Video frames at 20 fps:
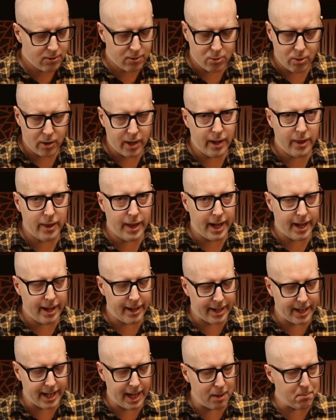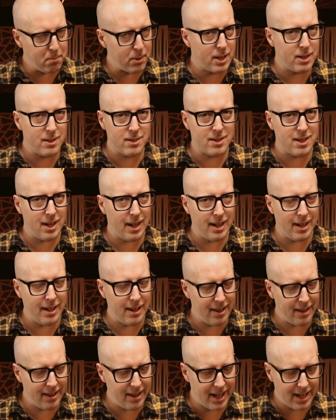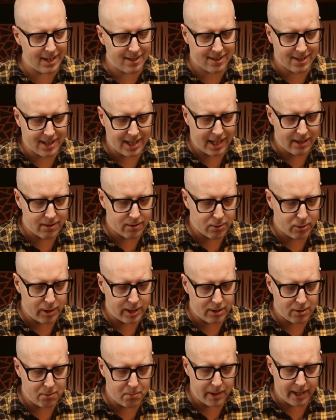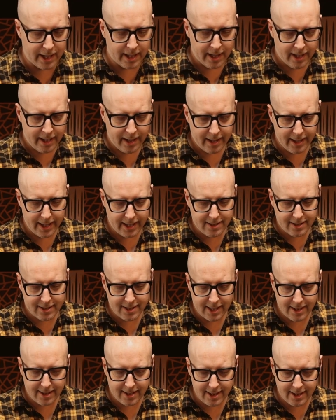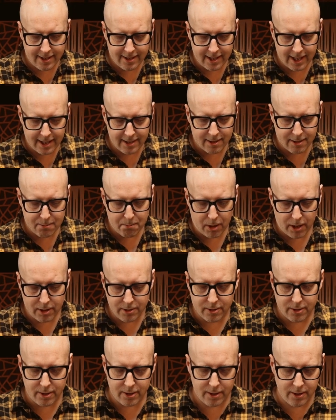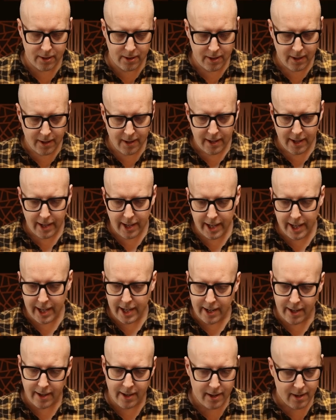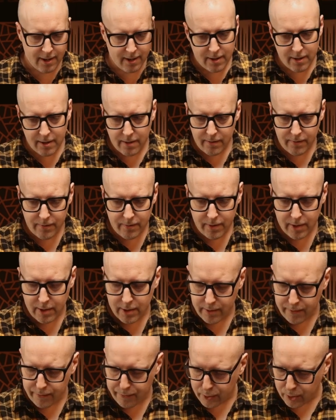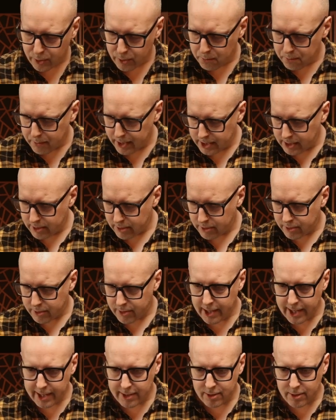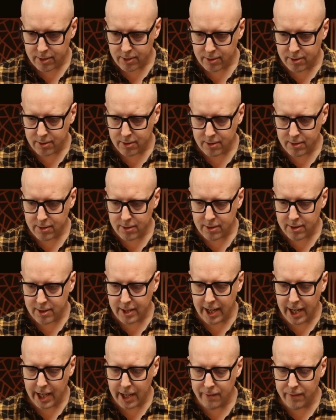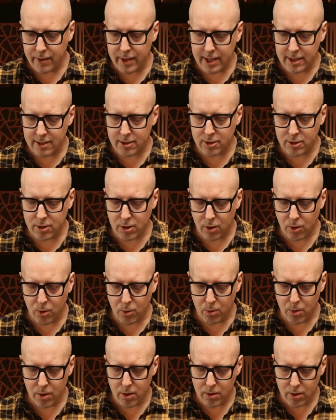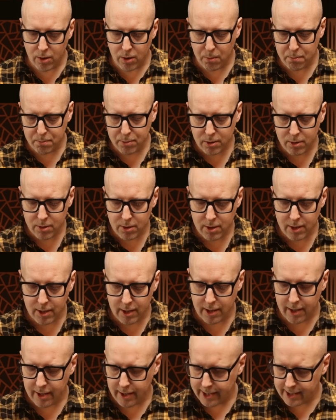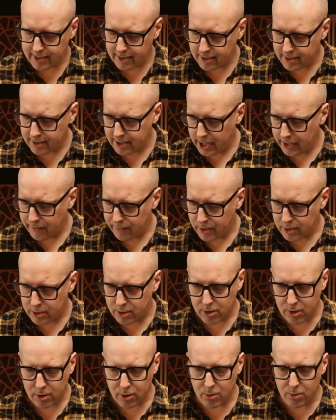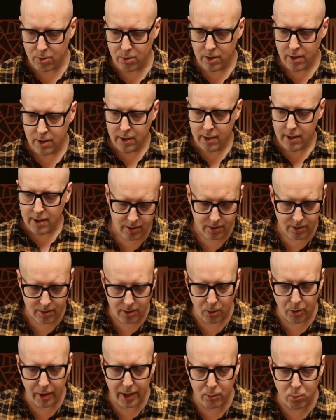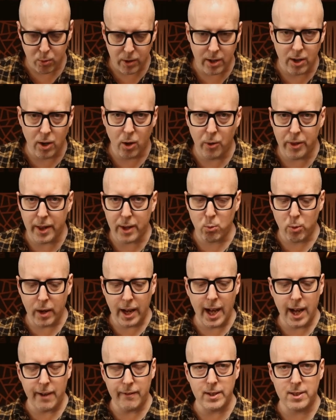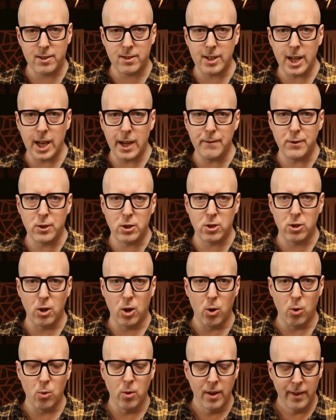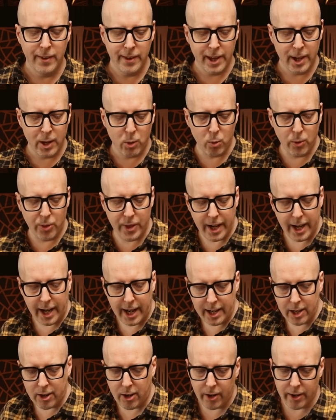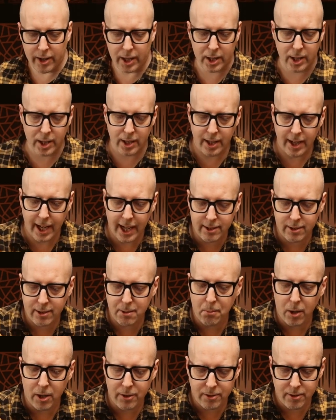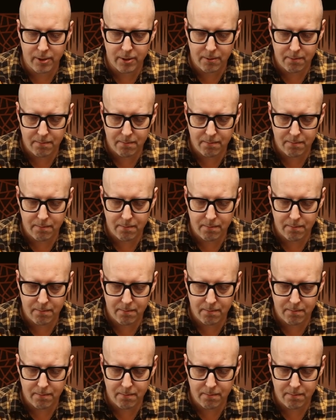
try that again because uh, that's kind of strange to me. Let's set this as the master and for good measures, let's just save this show. Oops, uh, let's save the show so that we know that we have a saved show with the Ionic as the master.